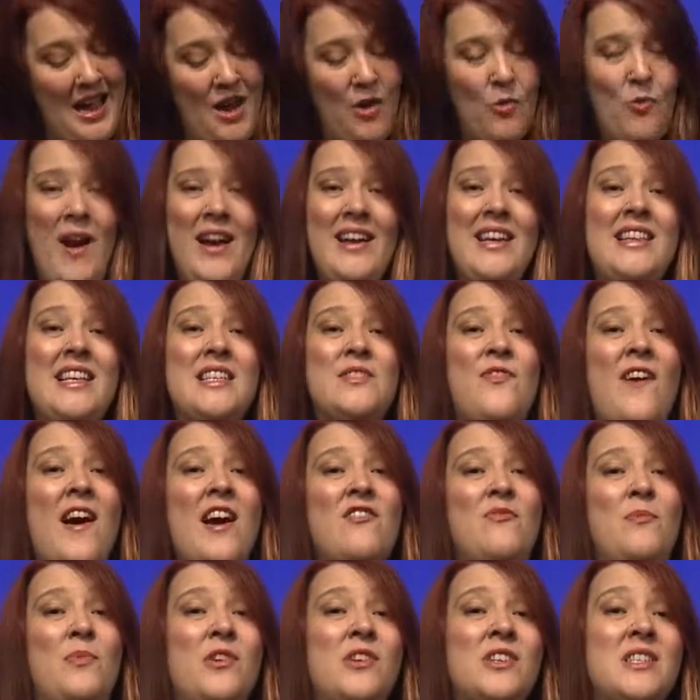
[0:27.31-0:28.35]
Writing these
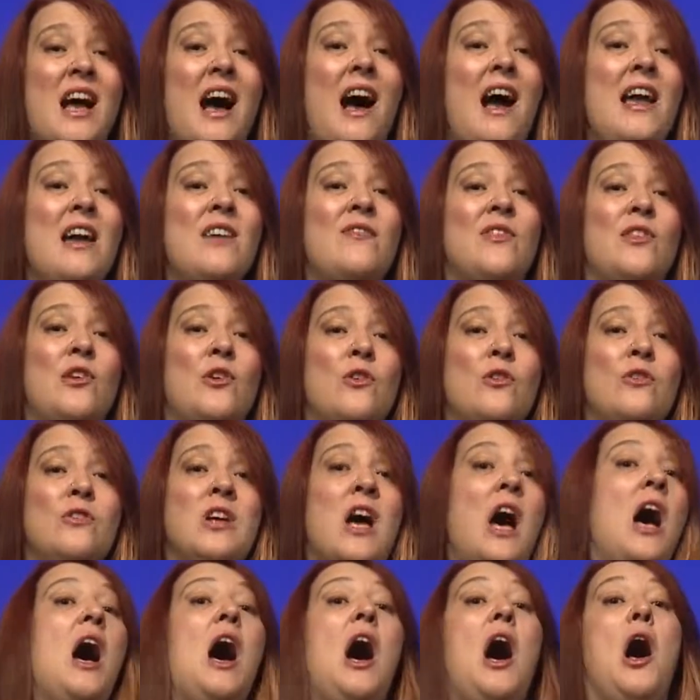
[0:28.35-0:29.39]
5 books, I have learned
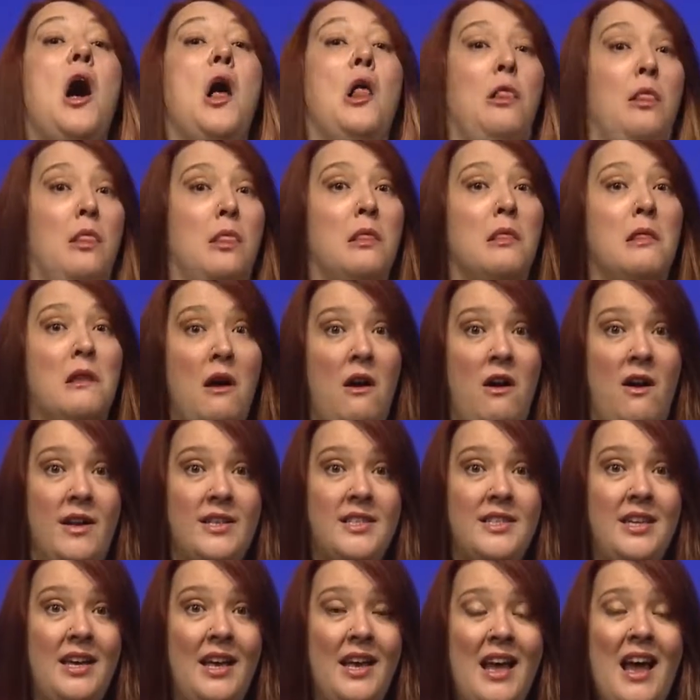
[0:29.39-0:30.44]
a
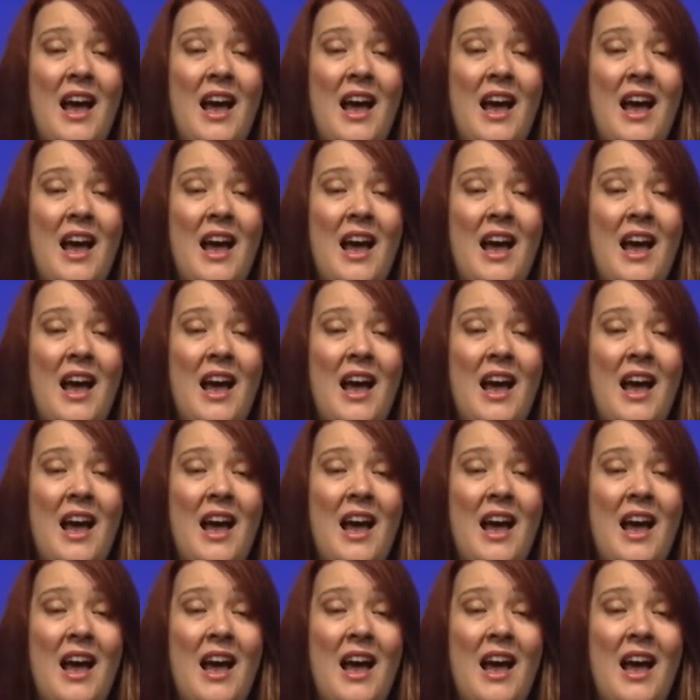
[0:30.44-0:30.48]
lot.